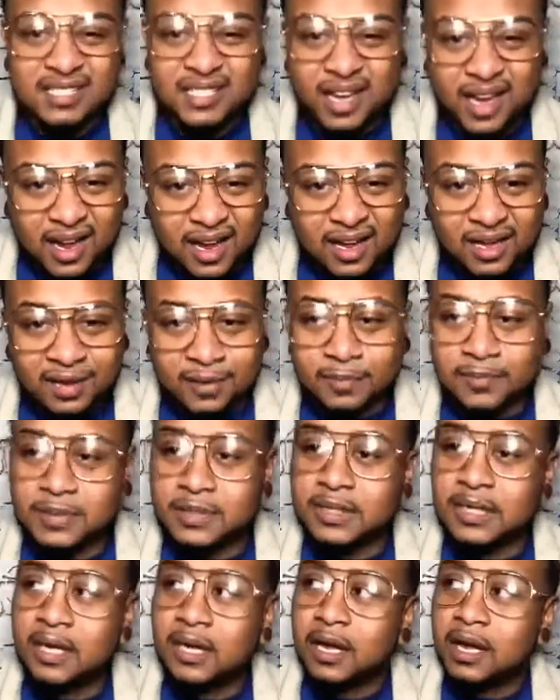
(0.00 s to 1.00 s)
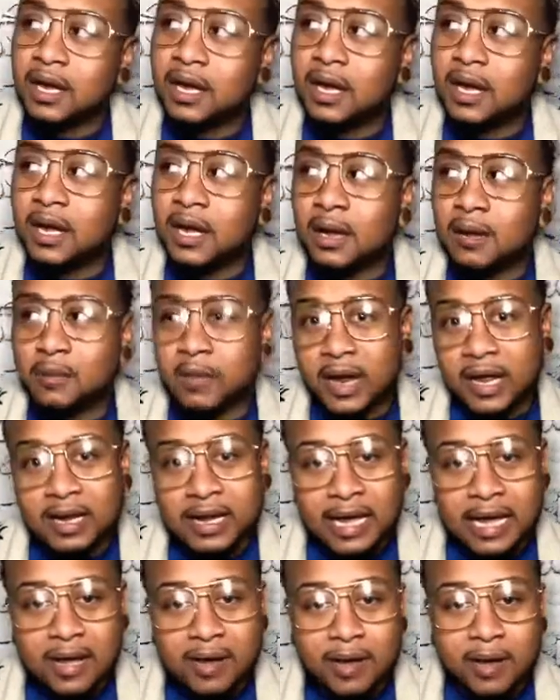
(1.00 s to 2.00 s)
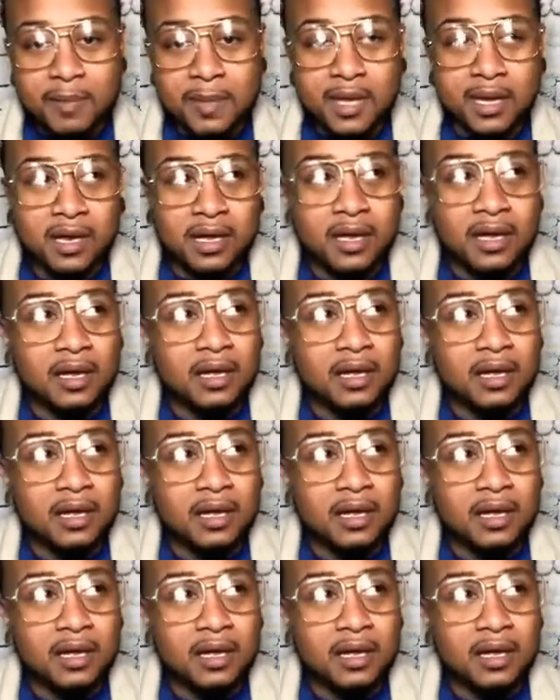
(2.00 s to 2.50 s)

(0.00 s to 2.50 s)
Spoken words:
times. Right now I'm in